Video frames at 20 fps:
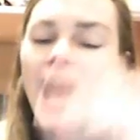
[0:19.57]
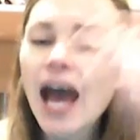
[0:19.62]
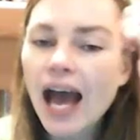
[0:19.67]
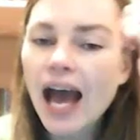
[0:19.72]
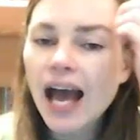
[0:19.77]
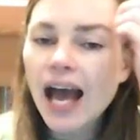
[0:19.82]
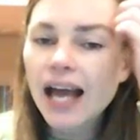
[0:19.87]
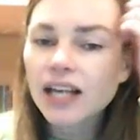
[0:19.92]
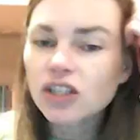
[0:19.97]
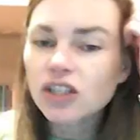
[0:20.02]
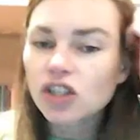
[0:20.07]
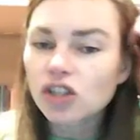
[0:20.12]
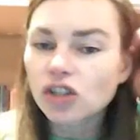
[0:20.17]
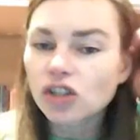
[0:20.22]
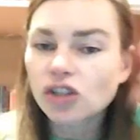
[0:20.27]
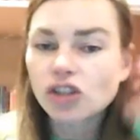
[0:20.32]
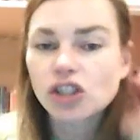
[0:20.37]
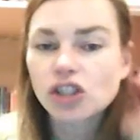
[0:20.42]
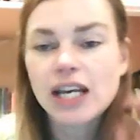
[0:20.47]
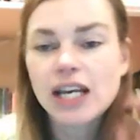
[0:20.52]
and
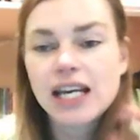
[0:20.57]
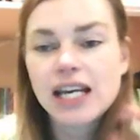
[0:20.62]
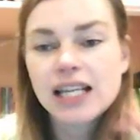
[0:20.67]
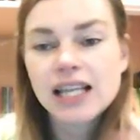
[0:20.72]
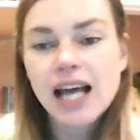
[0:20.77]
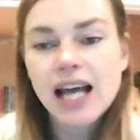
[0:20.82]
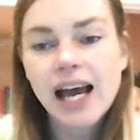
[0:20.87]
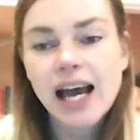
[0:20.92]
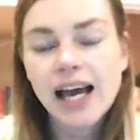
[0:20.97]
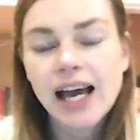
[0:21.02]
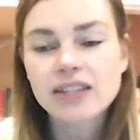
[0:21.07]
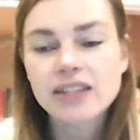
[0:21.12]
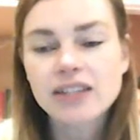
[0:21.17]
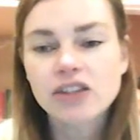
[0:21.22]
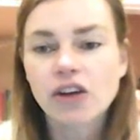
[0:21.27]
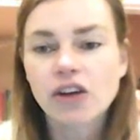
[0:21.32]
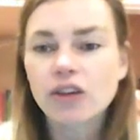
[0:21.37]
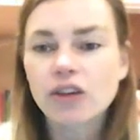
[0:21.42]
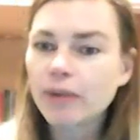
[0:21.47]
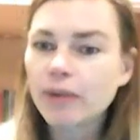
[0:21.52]
your sheet that has
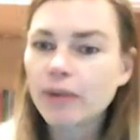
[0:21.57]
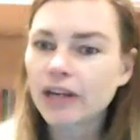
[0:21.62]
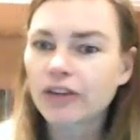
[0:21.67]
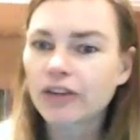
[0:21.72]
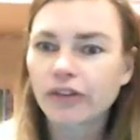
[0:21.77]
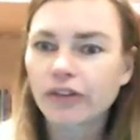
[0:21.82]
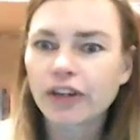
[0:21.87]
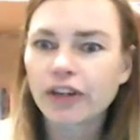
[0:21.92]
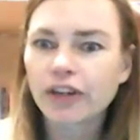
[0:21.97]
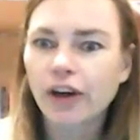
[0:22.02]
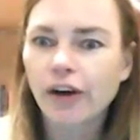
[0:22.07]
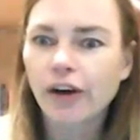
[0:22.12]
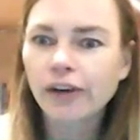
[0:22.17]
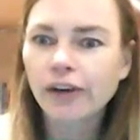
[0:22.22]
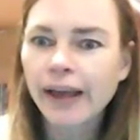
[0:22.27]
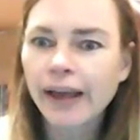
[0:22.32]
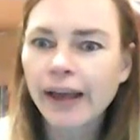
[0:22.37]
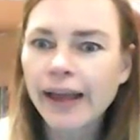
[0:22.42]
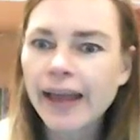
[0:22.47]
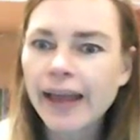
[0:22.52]
got the picture of a
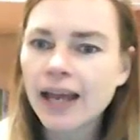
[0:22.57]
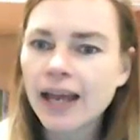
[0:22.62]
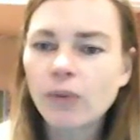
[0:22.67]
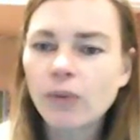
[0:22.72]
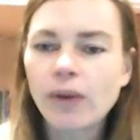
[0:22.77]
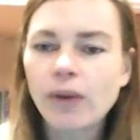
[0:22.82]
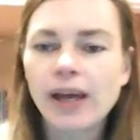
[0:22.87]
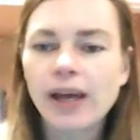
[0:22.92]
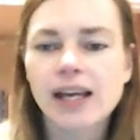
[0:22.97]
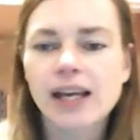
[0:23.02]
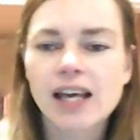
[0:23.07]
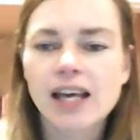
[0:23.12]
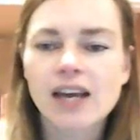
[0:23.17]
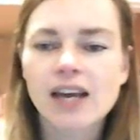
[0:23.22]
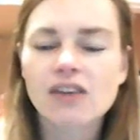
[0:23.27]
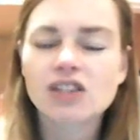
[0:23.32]
dog in a wig.